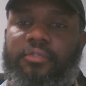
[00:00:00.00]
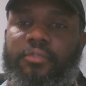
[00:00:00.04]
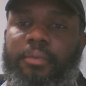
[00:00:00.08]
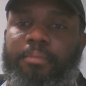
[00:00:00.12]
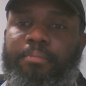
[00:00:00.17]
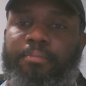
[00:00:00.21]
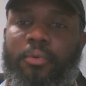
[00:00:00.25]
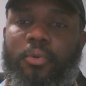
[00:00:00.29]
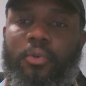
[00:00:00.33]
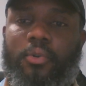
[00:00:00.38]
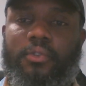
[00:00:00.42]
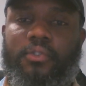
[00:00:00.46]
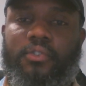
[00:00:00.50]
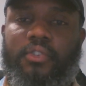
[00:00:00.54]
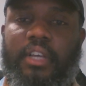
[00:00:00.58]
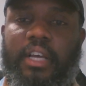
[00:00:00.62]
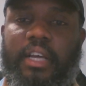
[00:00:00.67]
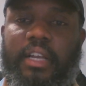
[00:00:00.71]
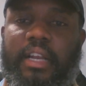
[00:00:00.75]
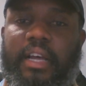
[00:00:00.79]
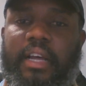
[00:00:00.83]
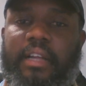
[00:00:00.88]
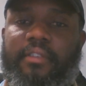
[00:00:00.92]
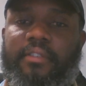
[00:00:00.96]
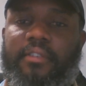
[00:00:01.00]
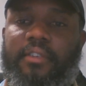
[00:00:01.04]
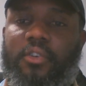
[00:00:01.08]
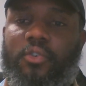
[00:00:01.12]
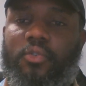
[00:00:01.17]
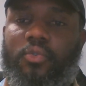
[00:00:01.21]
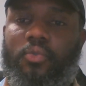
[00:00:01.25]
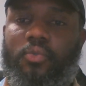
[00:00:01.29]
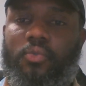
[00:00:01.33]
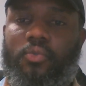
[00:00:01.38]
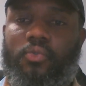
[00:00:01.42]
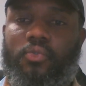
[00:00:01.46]
reports and
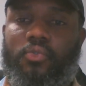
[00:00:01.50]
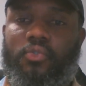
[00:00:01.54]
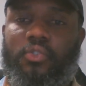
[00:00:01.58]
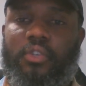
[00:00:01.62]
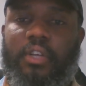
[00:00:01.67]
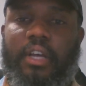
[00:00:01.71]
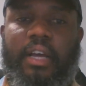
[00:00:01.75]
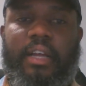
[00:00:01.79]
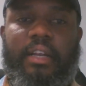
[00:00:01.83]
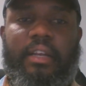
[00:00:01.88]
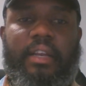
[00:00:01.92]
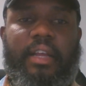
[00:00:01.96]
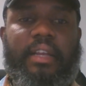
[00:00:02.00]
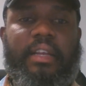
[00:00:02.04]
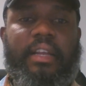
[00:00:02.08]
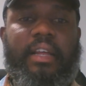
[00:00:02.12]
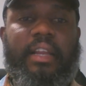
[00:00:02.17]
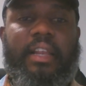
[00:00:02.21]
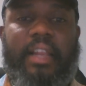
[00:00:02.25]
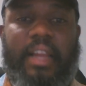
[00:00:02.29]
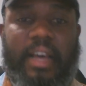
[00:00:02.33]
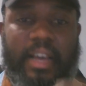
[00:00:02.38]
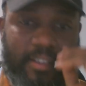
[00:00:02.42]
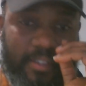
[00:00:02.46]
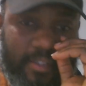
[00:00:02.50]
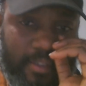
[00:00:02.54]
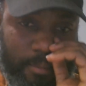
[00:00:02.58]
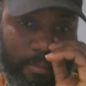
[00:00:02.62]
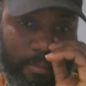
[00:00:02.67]
articles and analyzed the